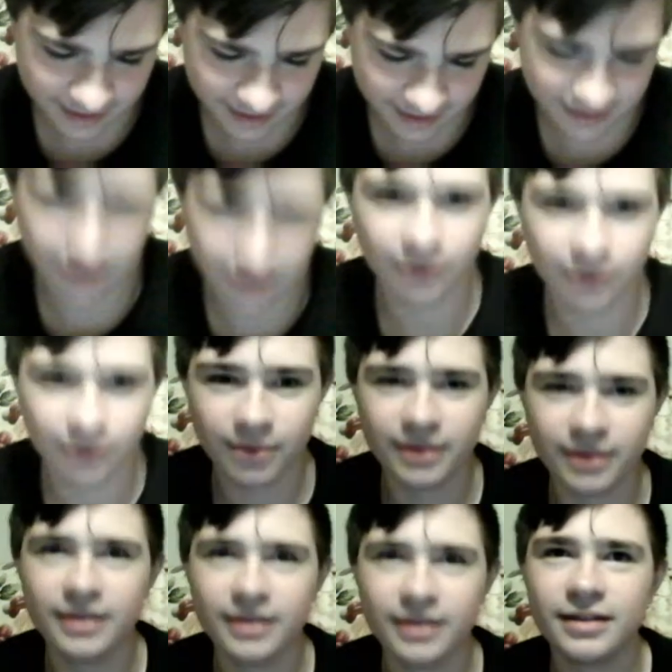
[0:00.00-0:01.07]
So
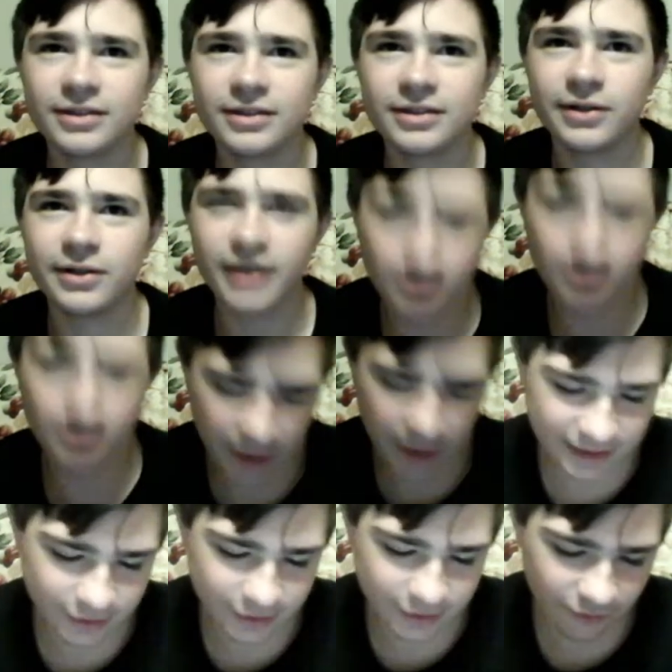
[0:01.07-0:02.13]
yeah,
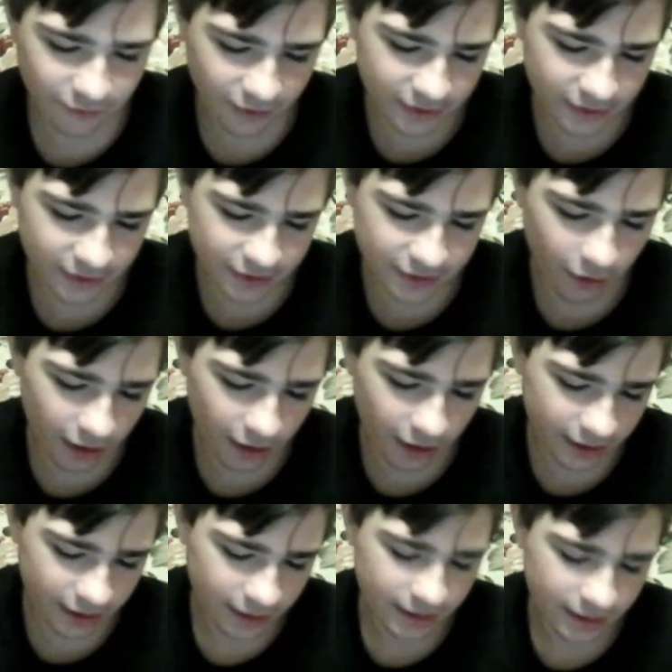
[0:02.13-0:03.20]
pass interference
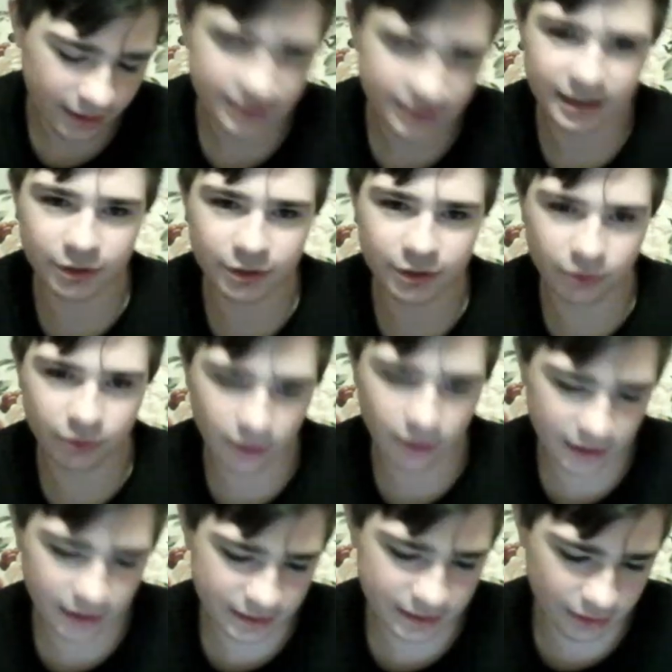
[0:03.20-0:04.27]
on Central
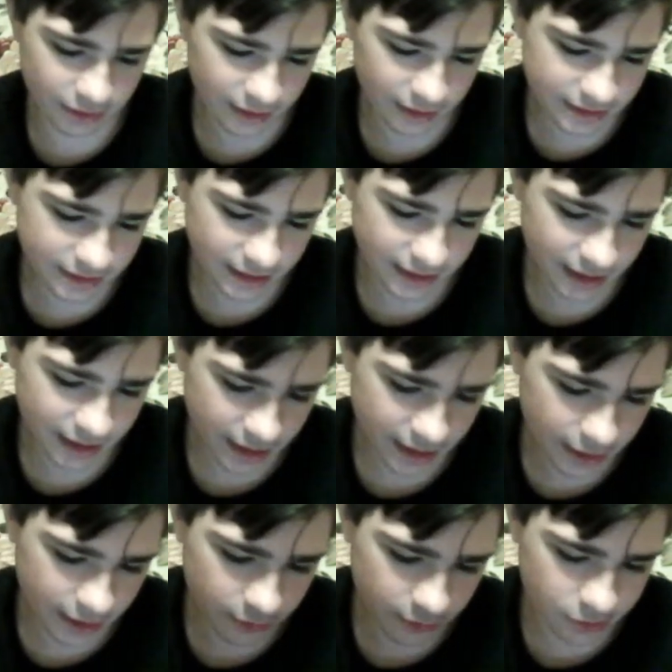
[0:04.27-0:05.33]
Arkansas. That's a
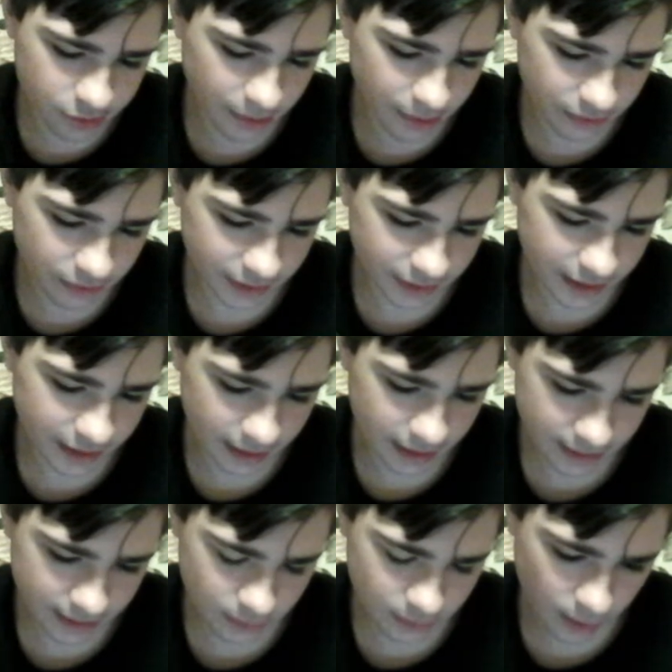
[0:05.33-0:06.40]
huge penalty,
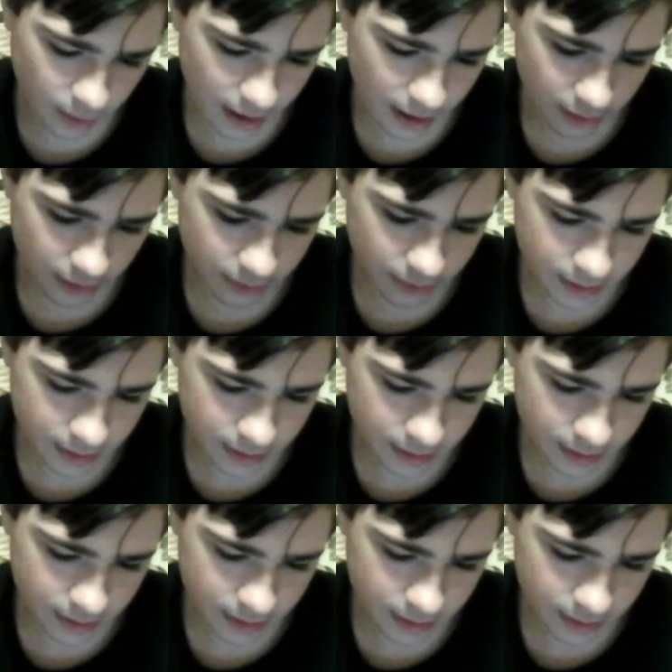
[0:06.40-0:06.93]
guys. Wow.